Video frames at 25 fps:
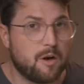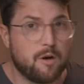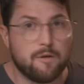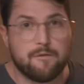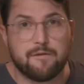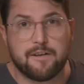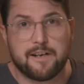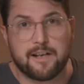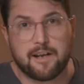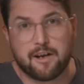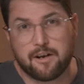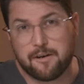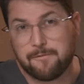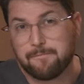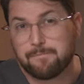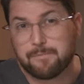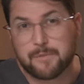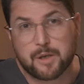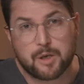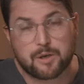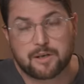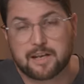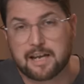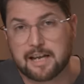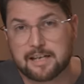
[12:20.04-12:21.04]
a whole video
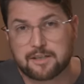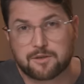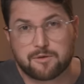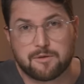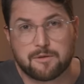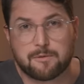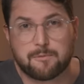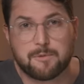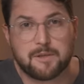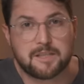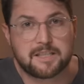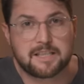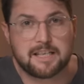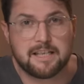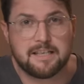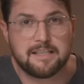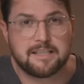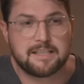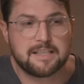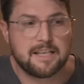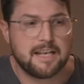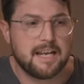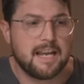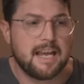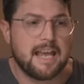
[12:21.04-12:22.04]
on cask strength
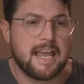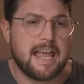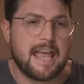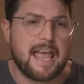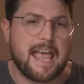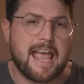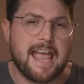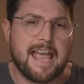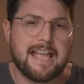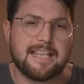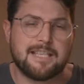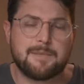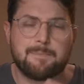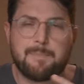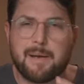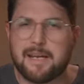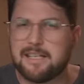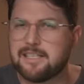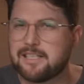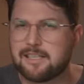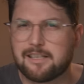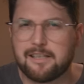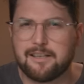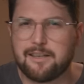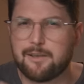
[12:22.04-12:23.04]
whiskies, and
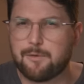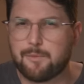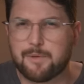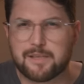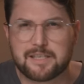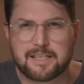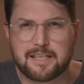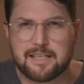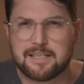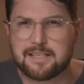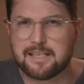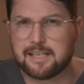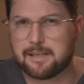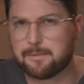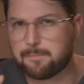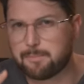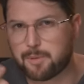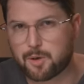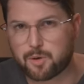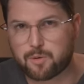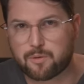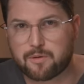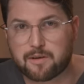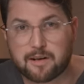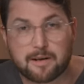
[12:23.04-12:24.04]
basically they're whiskies that are
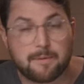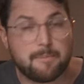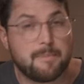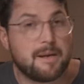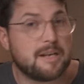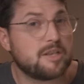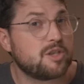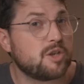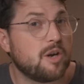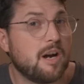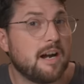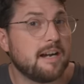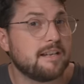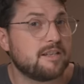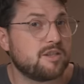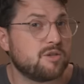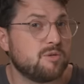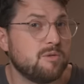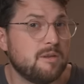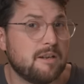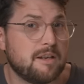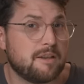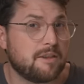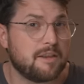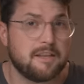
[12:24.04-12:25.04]
bottled at a much higher
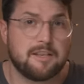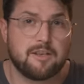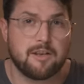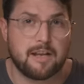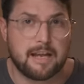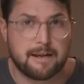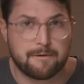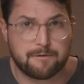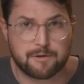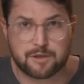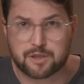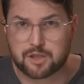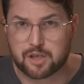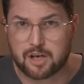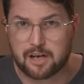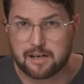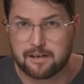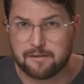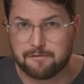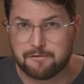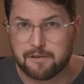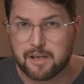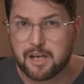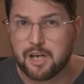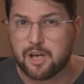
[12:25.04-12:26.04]
strength than your average
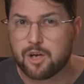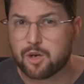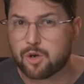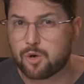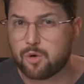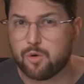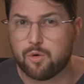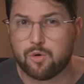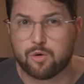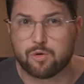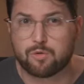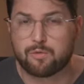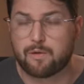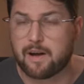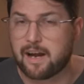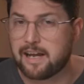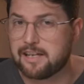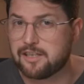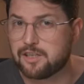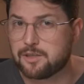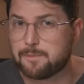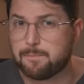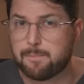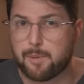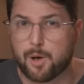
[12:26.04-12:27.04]
kind of core
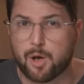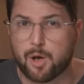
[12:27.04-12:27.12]
range